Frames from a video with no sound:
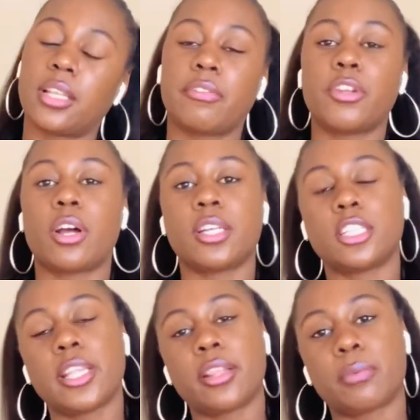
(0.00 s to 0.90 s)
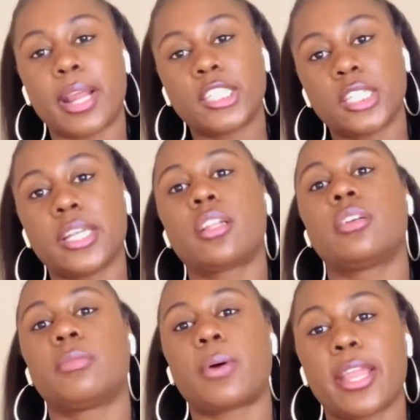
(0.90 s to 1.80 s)
And if you don't understand the rationale
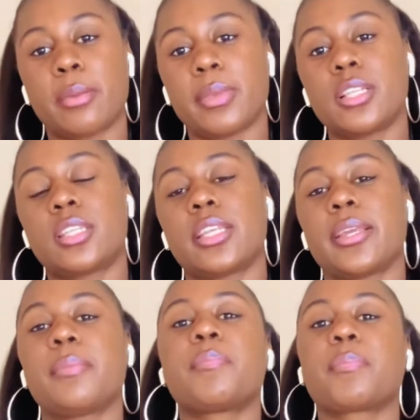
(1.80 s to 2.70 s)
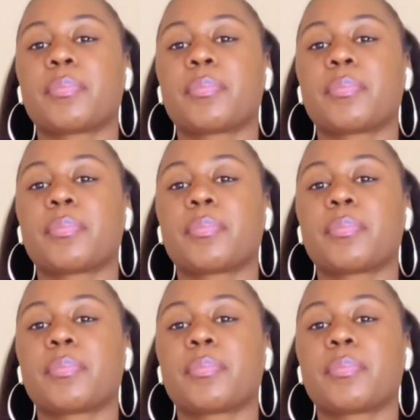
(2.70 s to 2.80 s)
of you missed it,